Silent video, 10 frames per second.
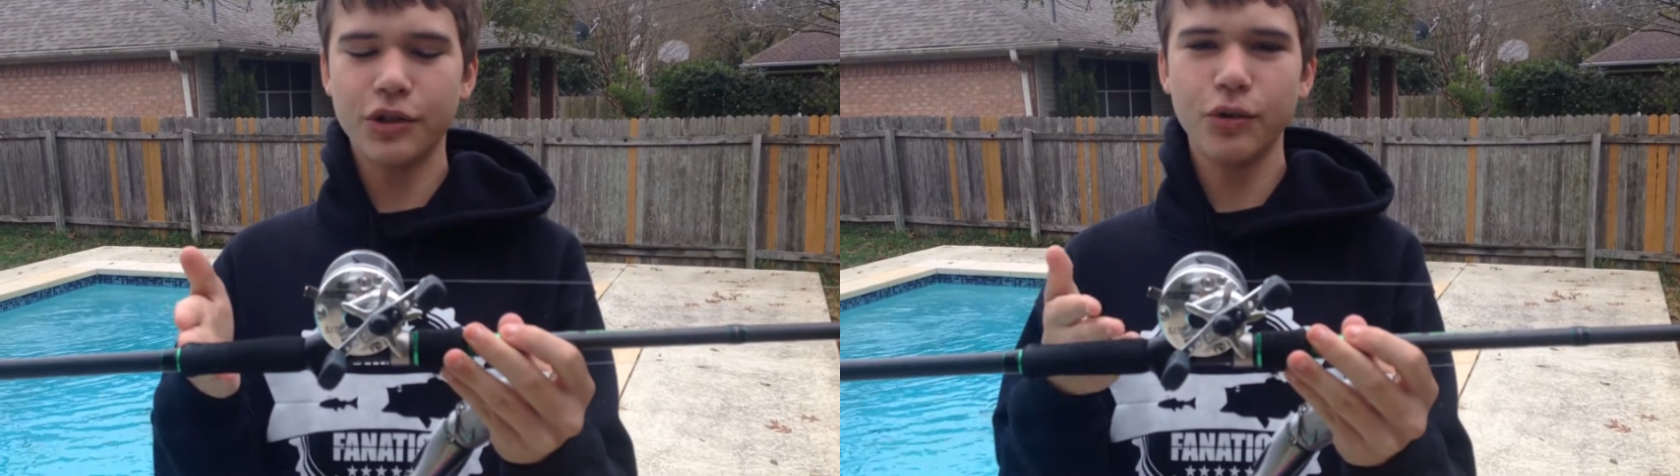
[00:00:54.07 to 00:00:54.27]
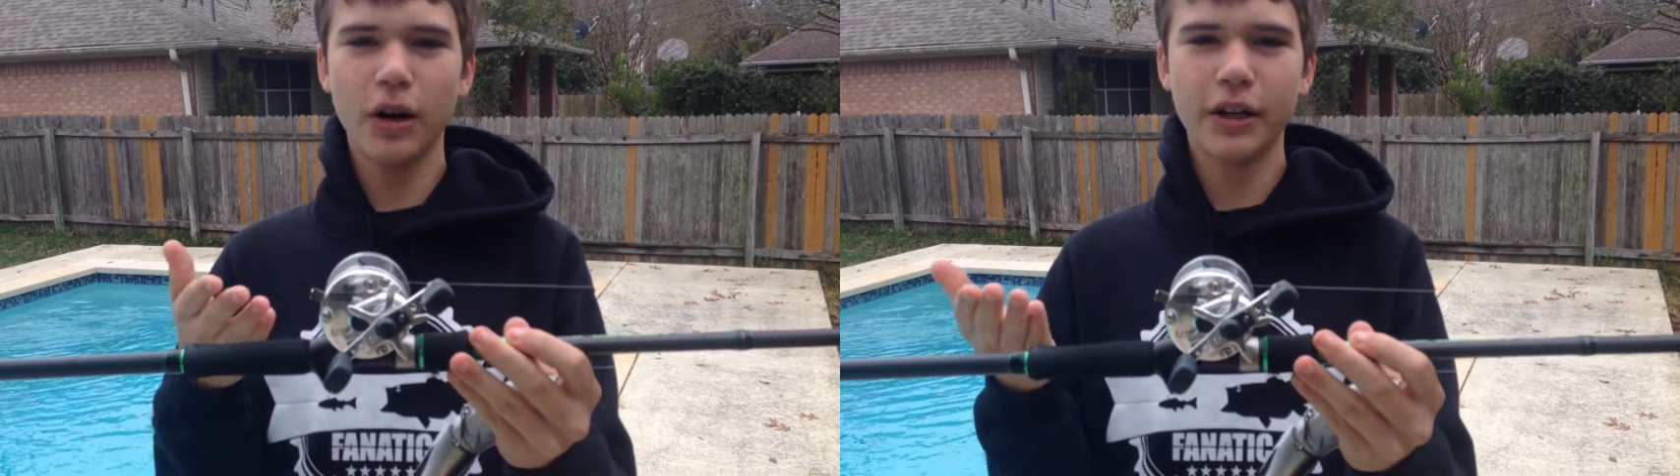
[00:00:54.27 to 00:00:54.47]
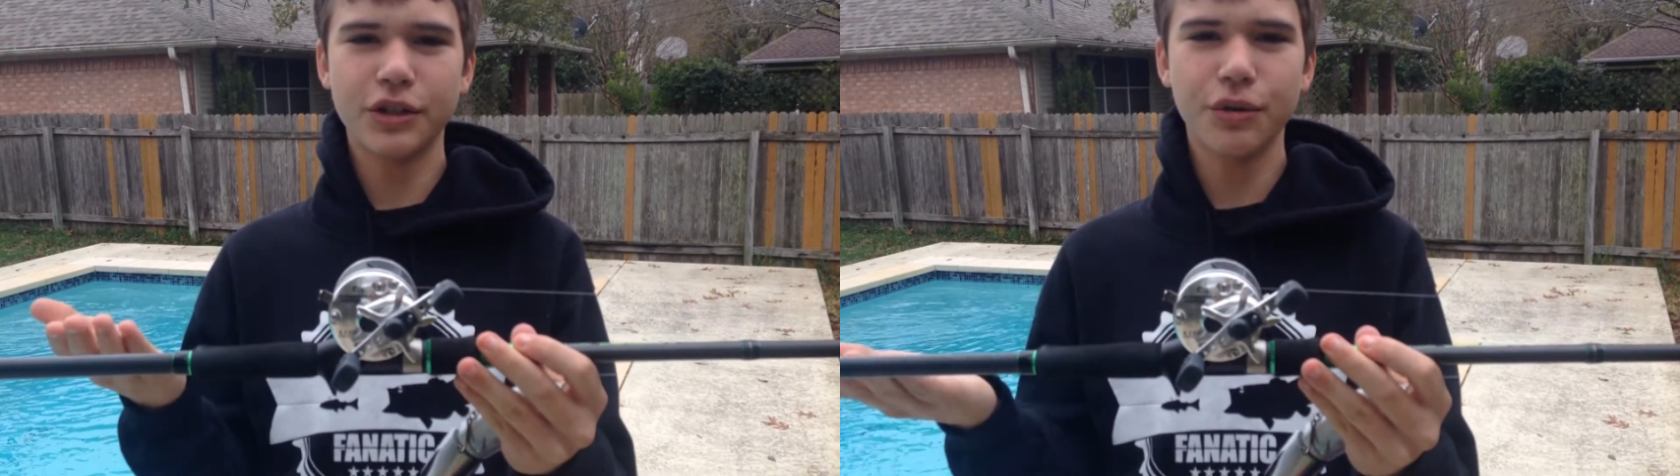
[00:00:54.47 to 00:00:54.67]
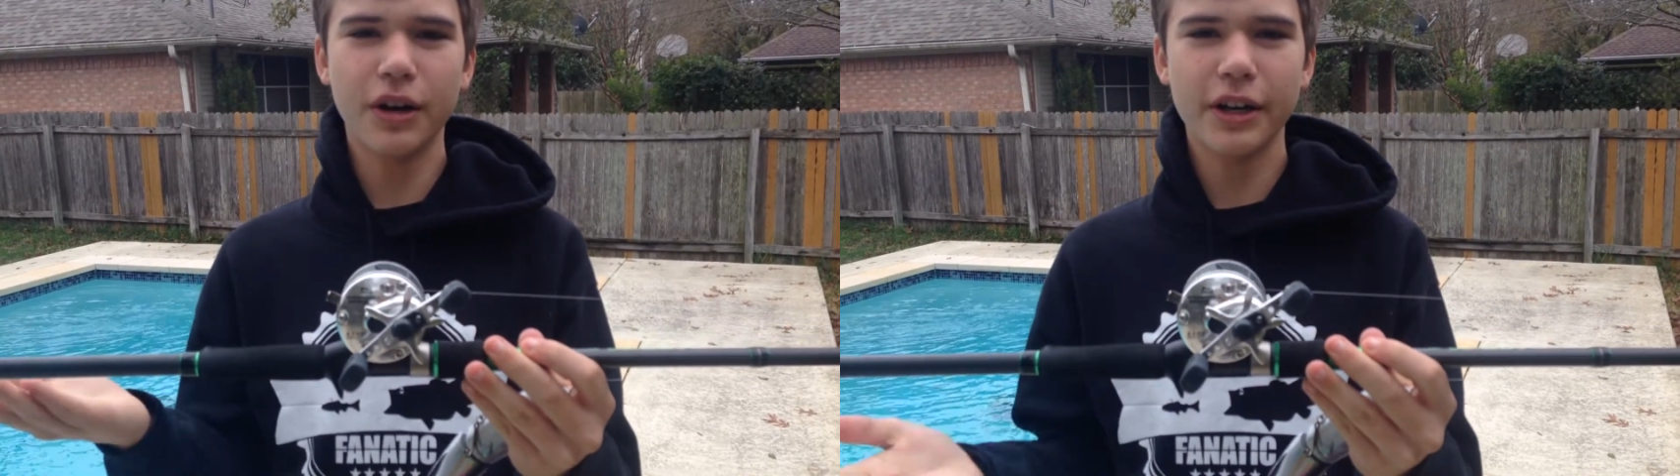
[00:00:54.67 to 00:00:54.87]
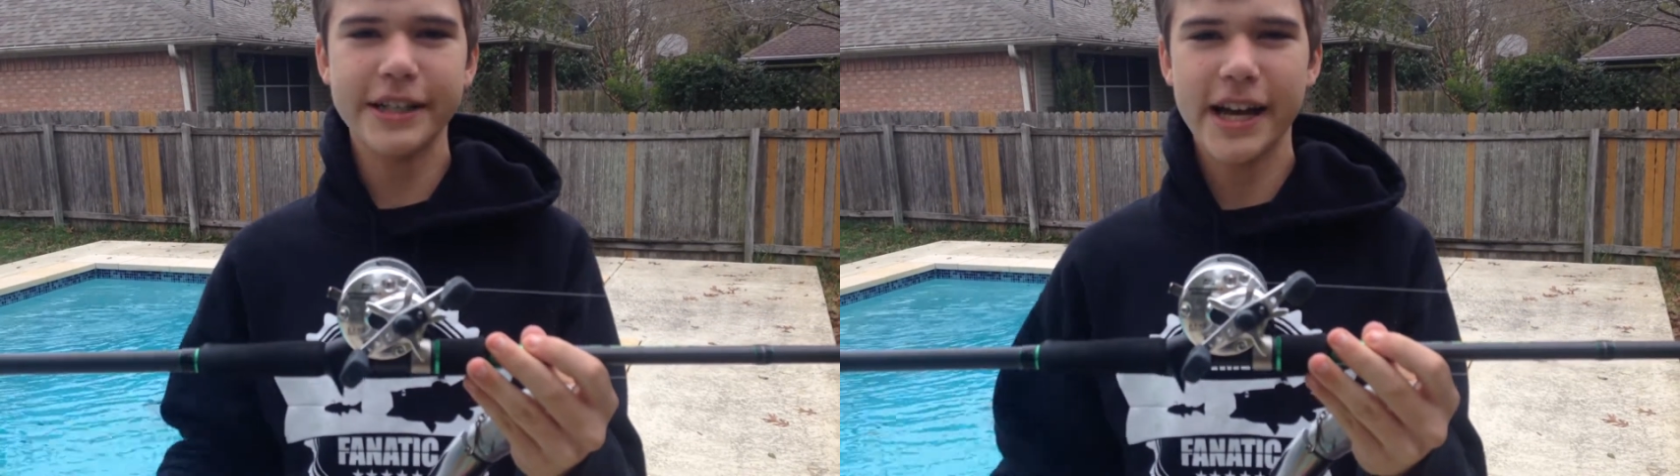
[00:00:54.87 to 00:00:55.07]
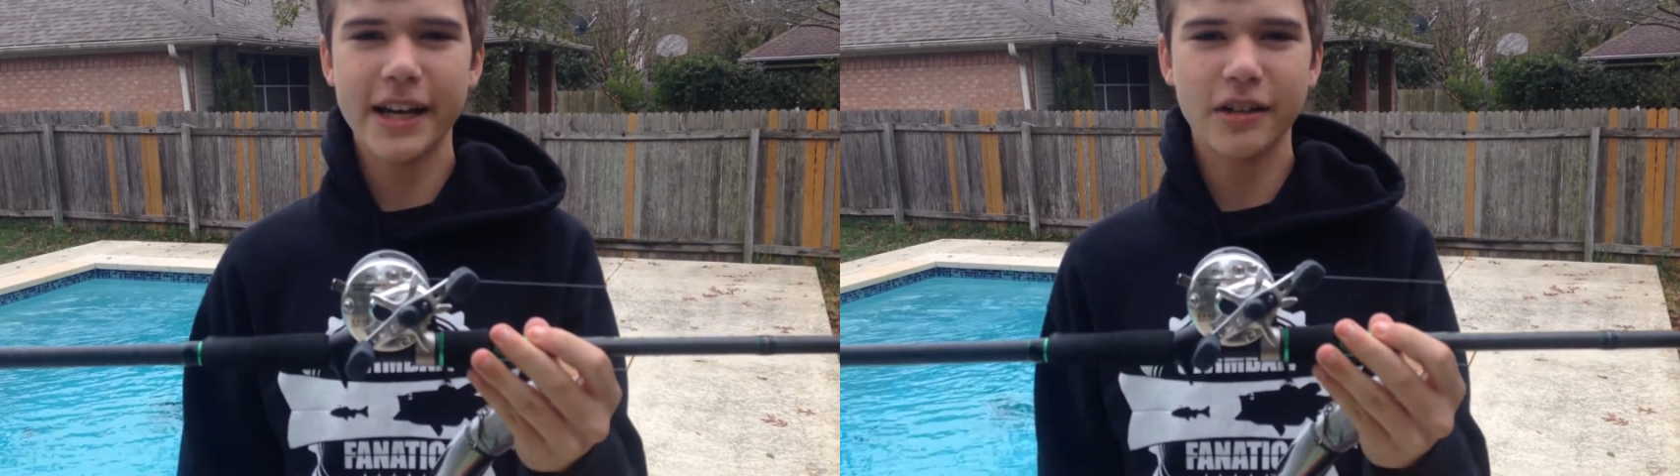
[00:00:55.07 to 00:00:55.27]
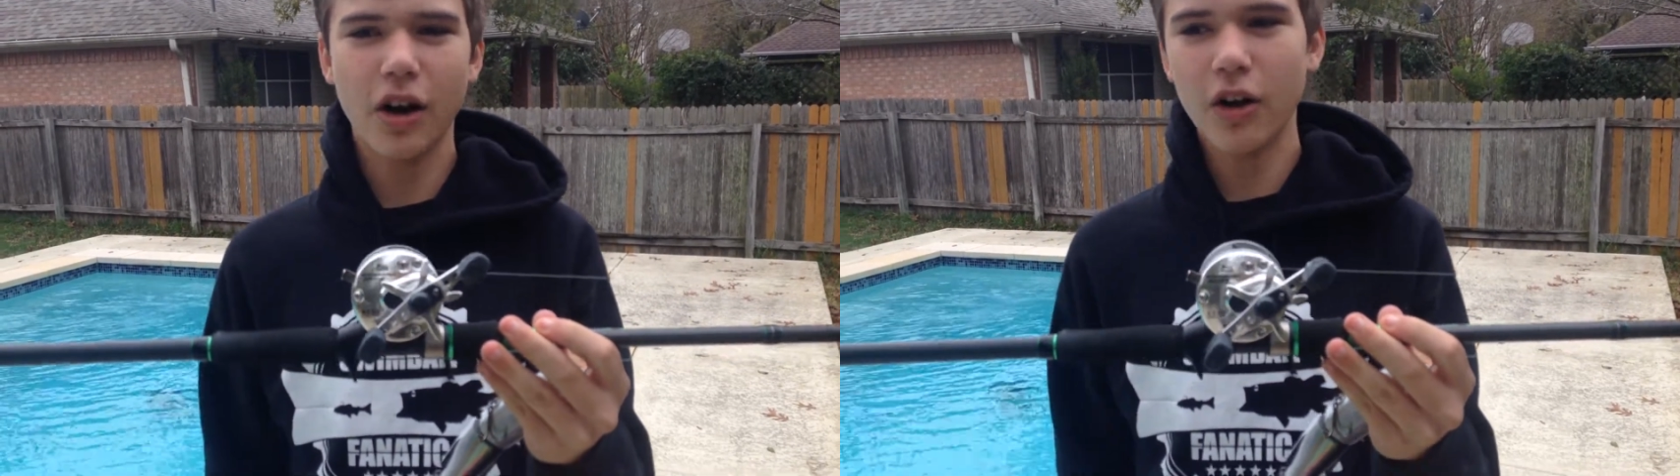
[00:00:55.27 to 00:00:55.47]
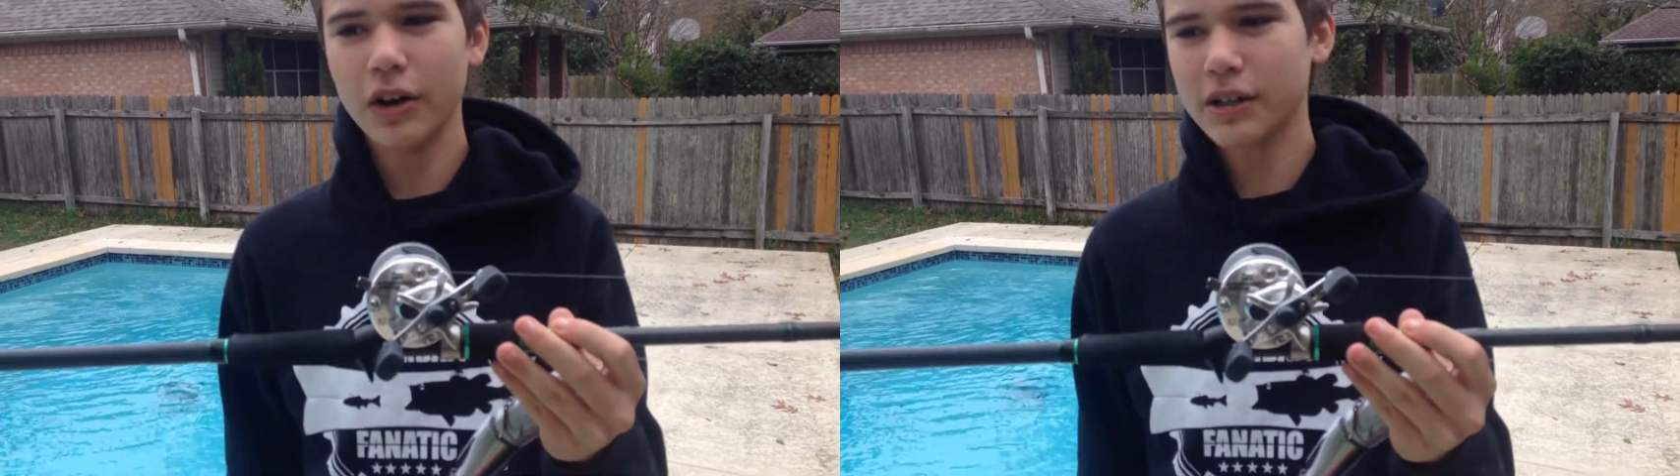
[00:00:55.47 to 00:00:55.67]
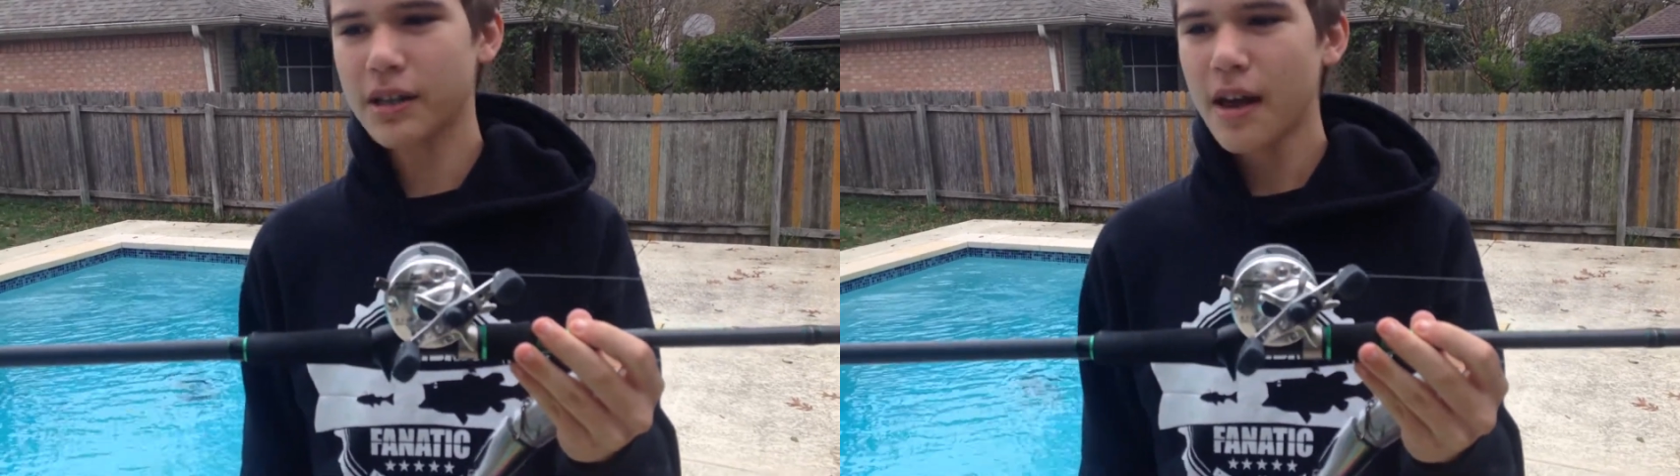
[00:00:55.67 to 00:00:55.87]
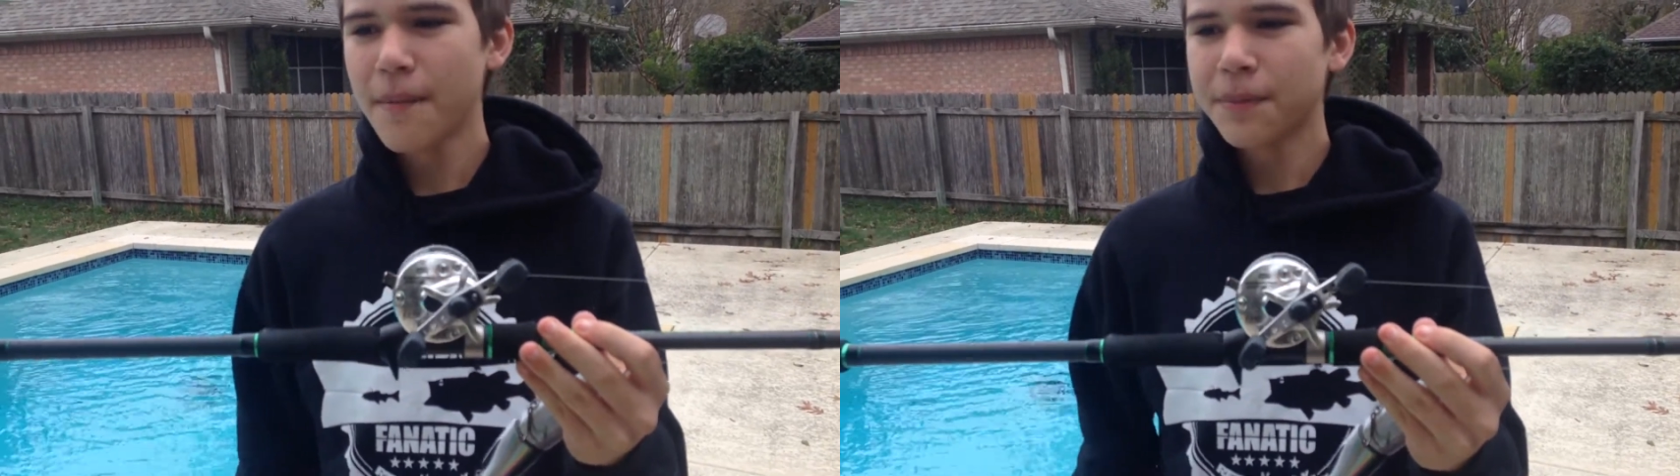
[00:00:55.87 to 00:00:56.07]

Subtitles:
$210.